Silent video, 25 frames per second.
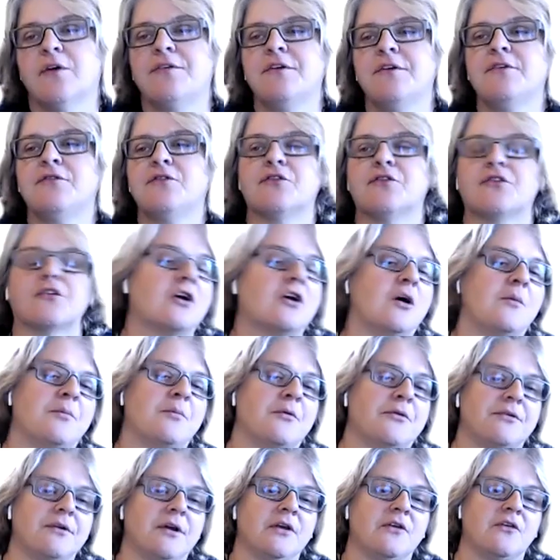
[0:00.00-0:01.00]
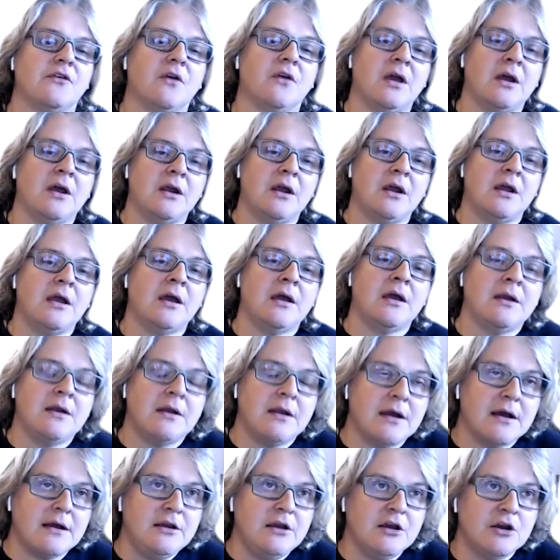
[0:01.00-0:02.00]
I think there's a couple things. And
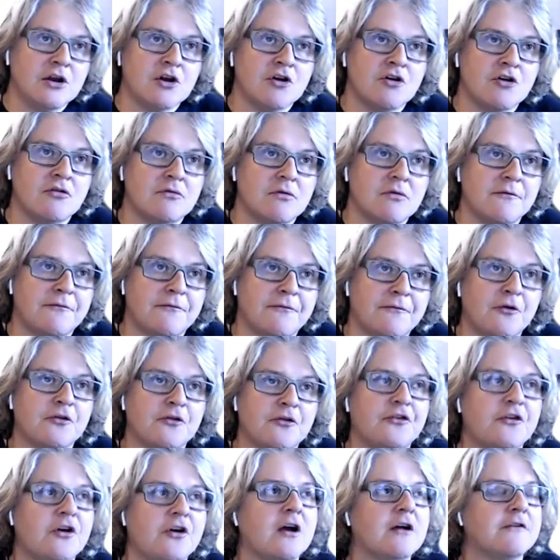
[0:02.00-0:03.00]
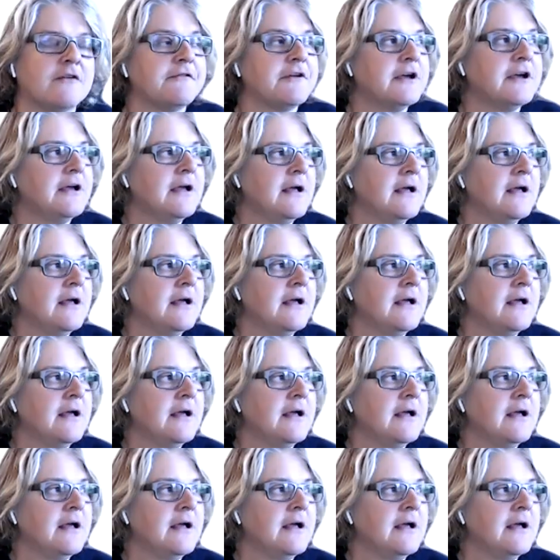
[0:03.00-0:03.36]
you know, first off,